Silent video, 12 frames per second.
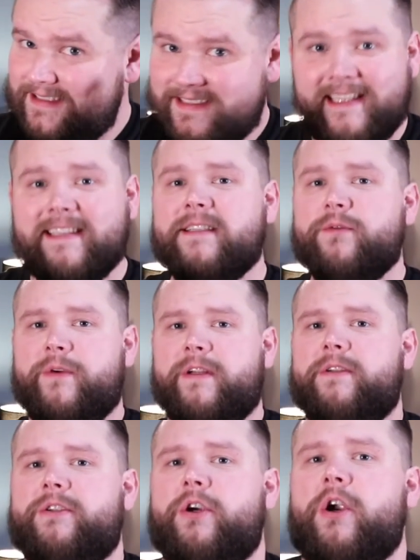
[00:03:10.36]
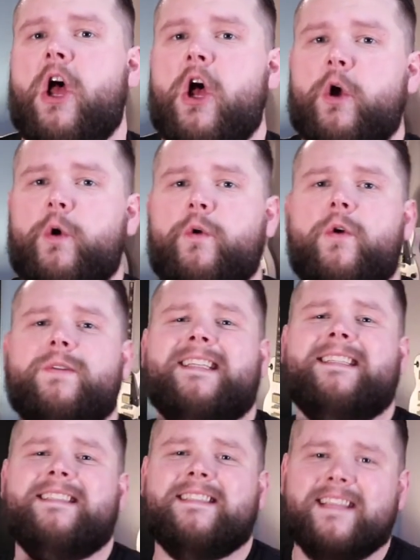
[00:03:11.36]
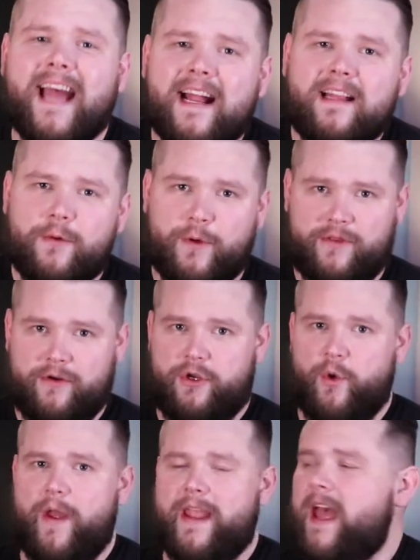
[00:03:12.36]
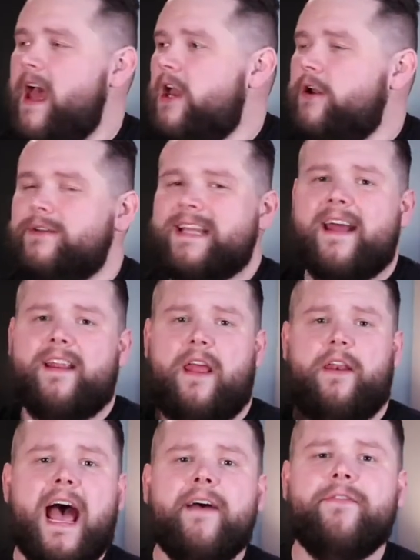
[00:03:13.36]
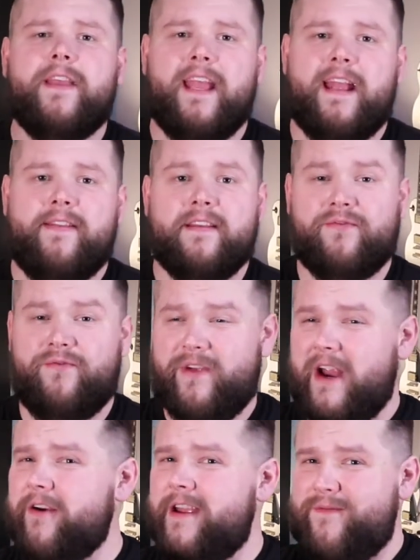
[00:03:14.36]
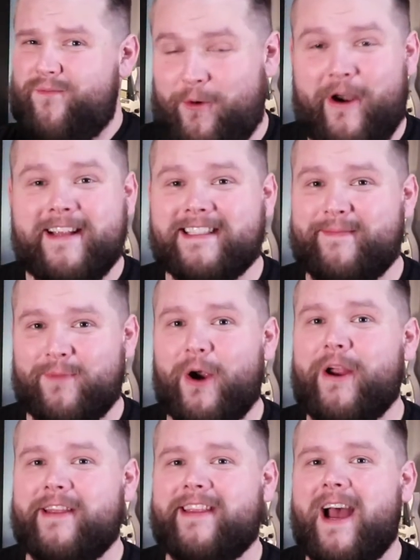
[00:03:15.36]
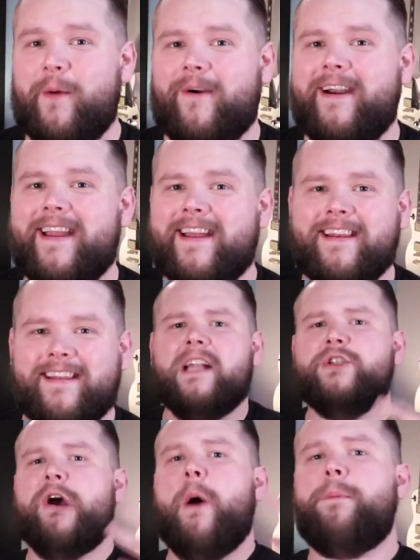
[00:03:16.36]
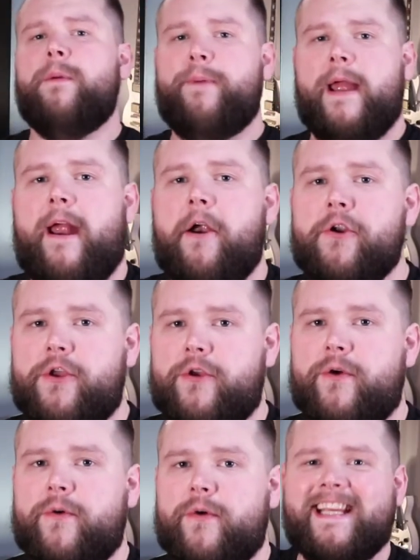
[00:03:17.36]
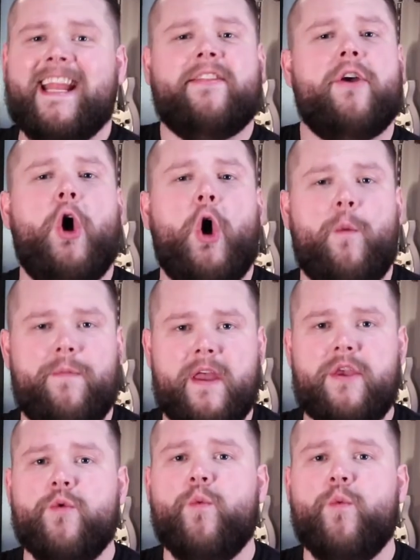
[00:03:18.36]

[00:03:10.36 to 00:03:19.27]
seasoned realtor who knows exactly what they're doing, knows how to navigate this very crazy market that we're in, and to help prepare you to get the home that you